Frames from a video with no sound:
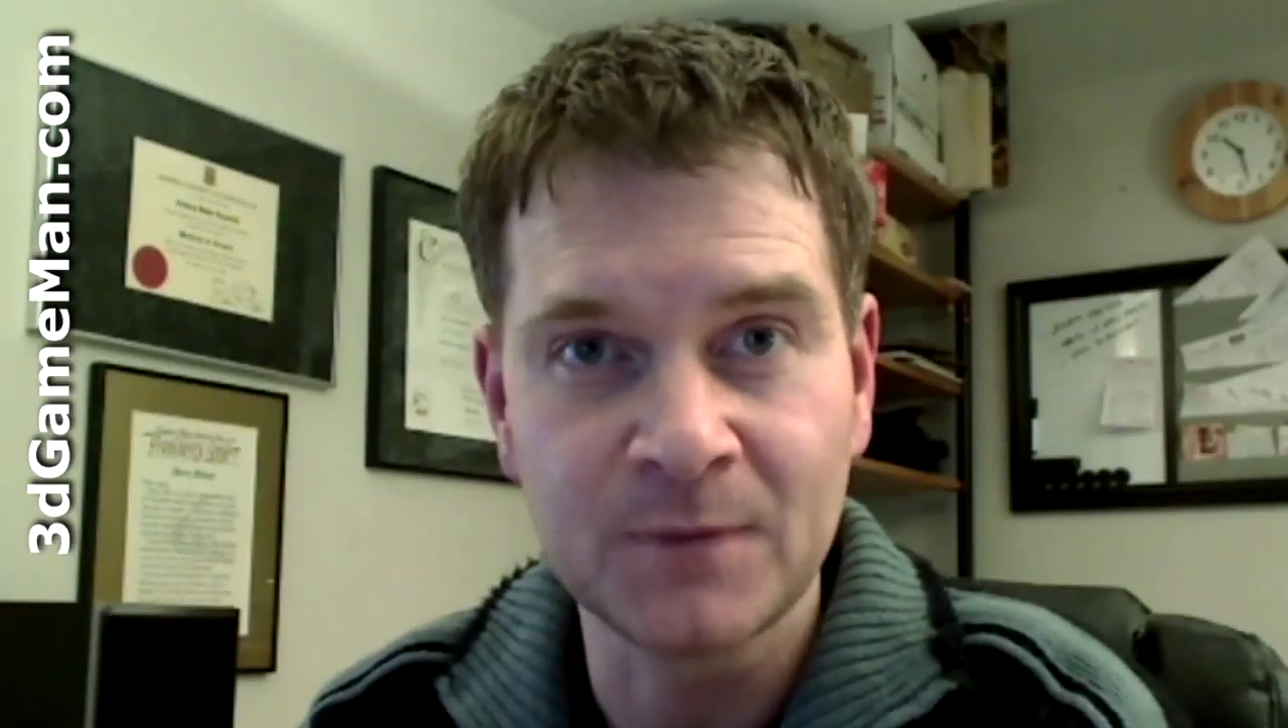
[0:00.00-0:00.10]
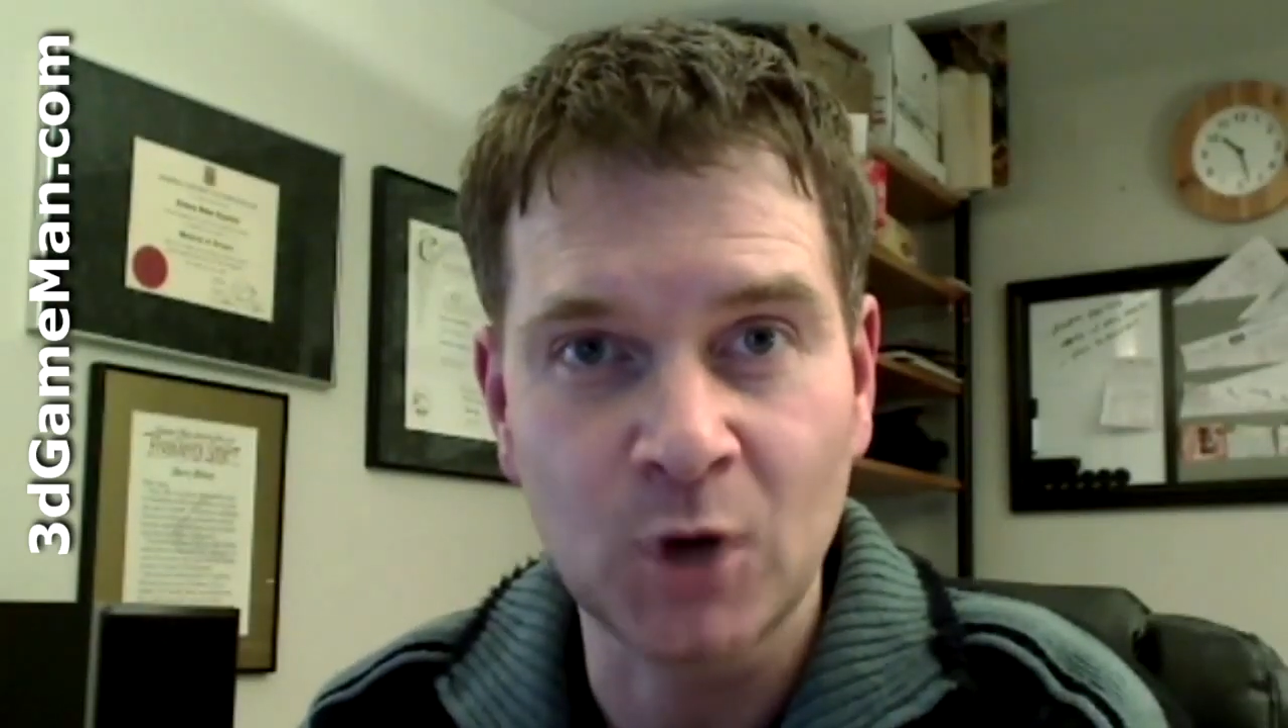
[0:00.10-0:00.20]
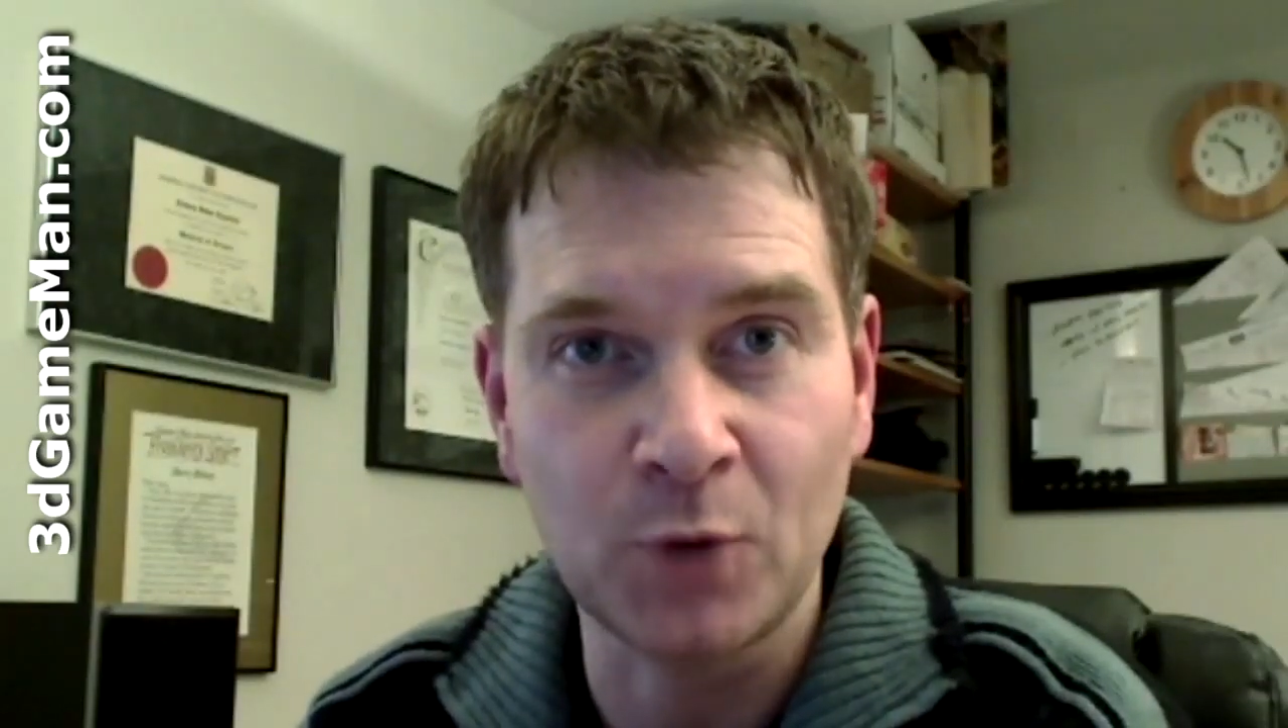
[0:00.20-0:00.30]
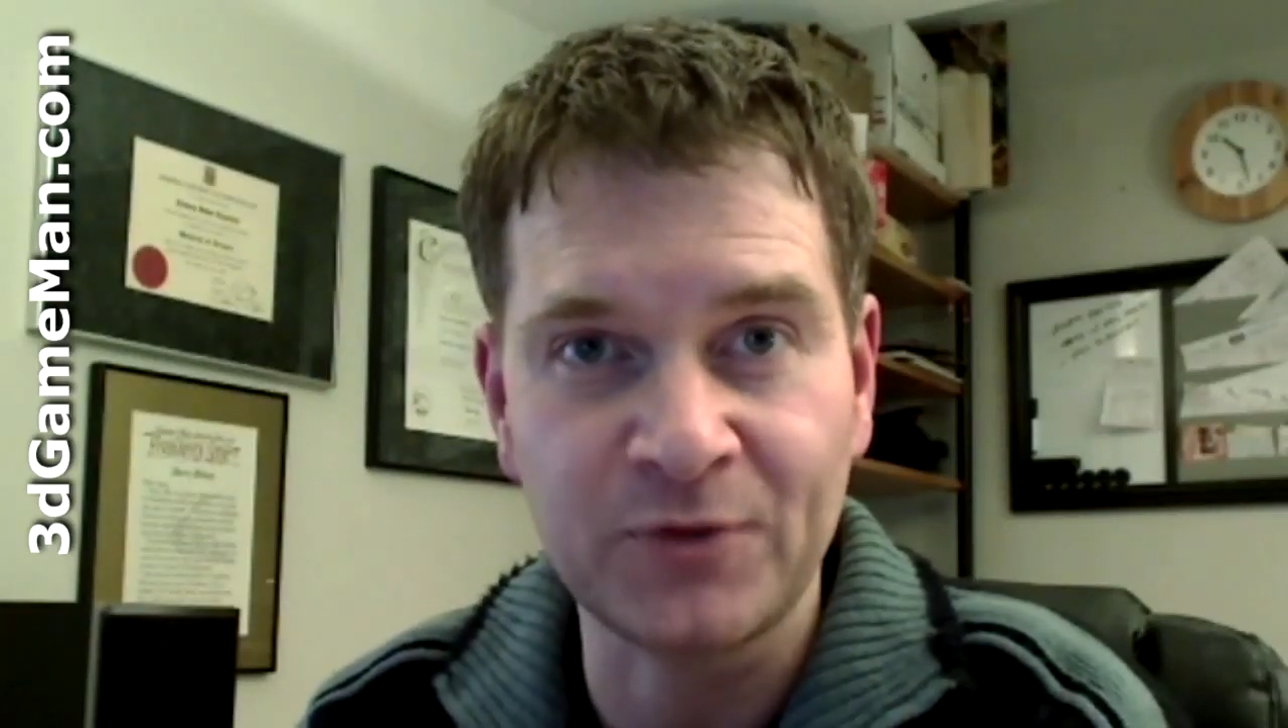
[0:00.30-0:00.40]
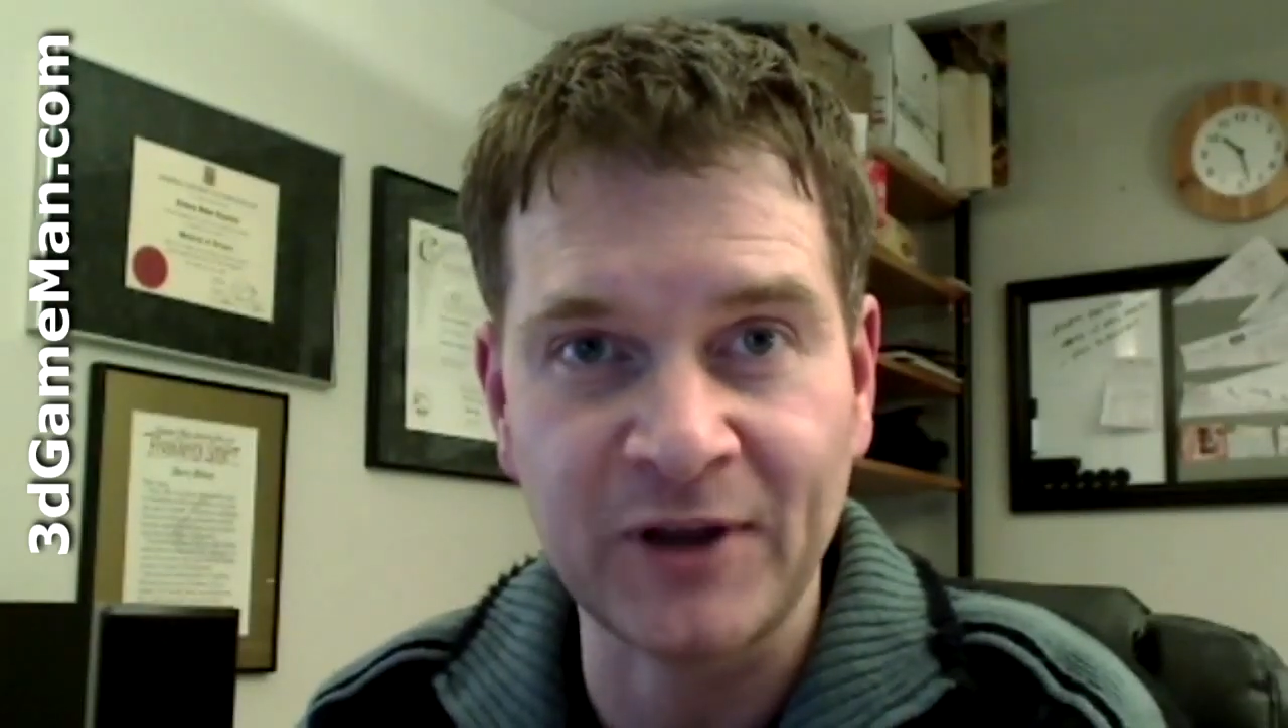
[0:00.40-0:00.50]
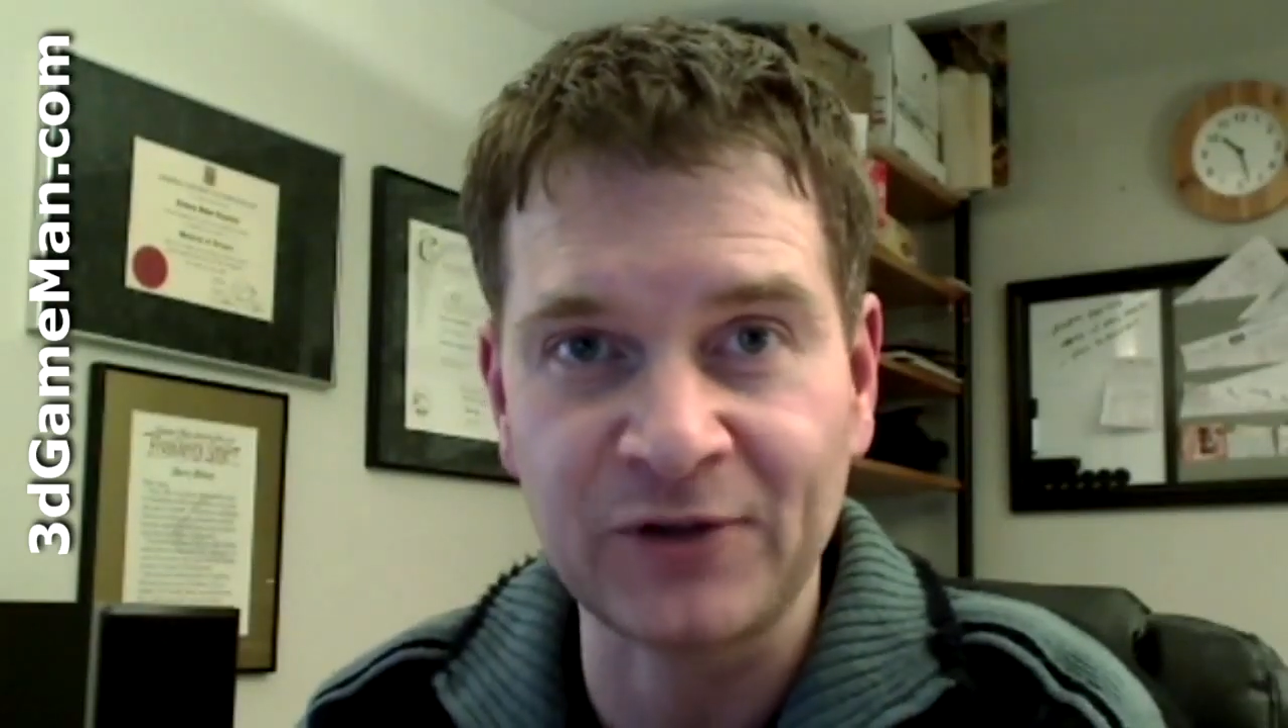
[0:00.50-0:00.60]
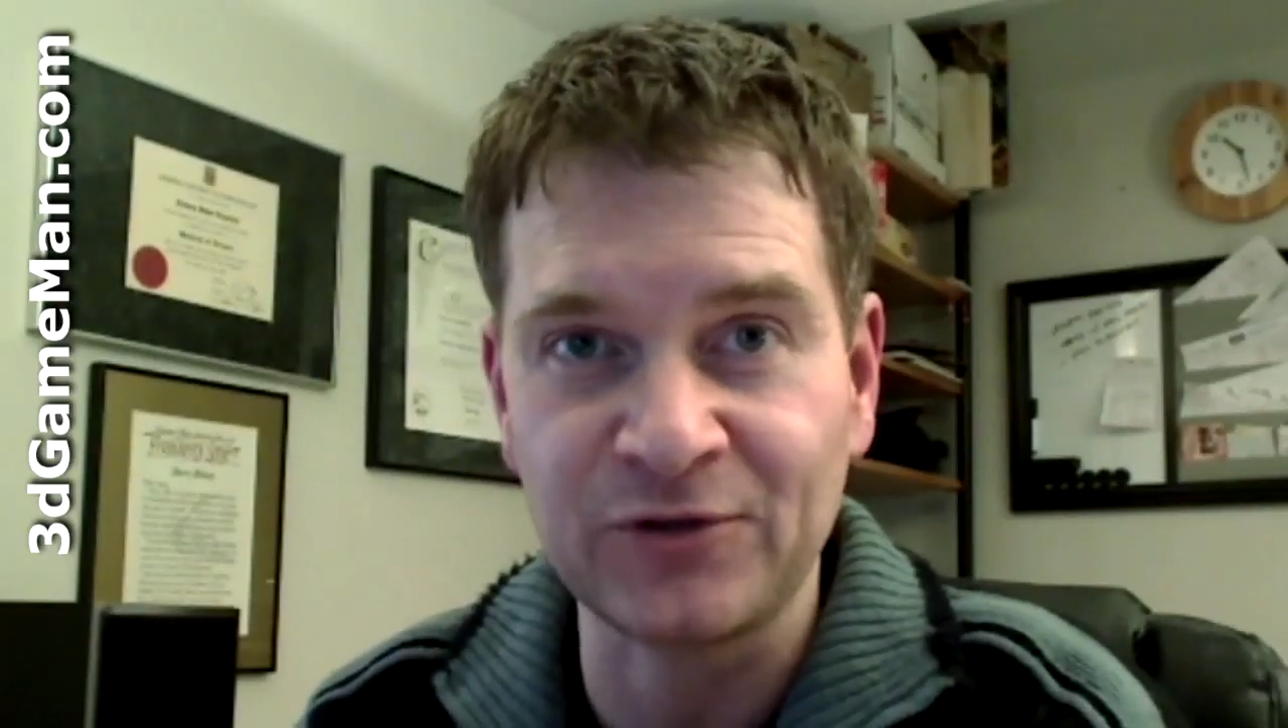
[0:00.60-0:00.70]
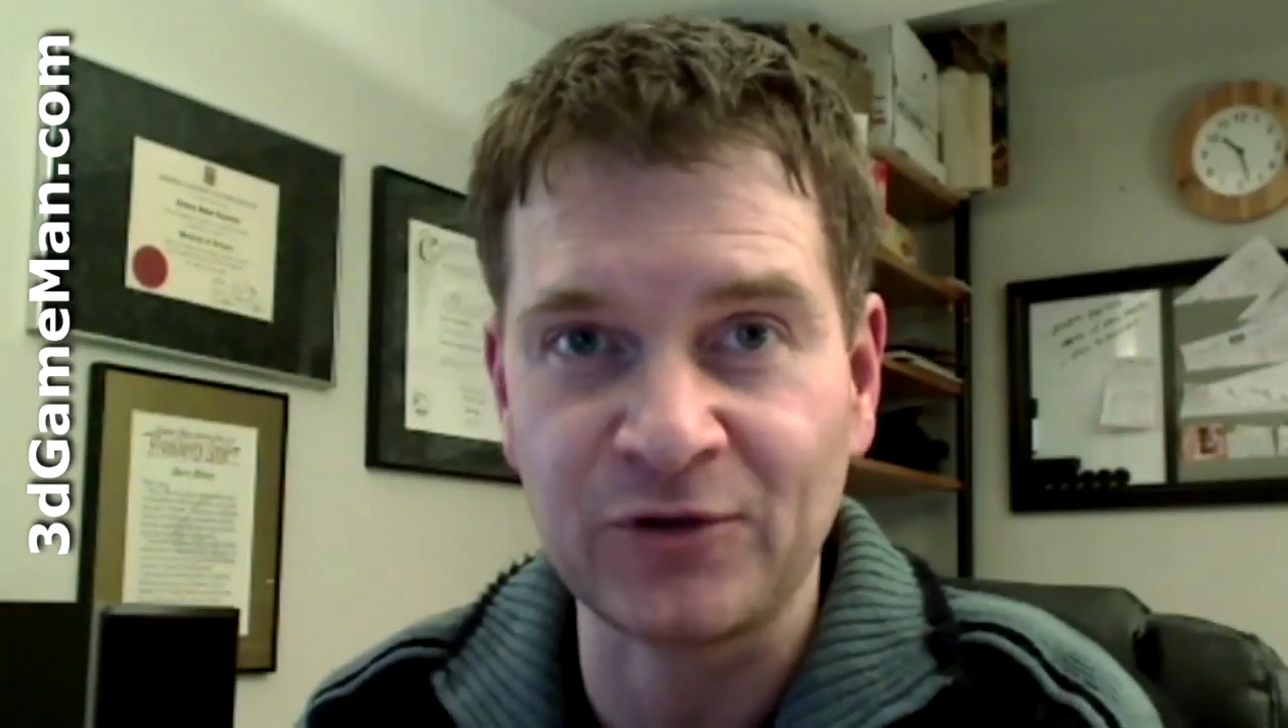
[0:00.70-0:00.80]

Hope this answers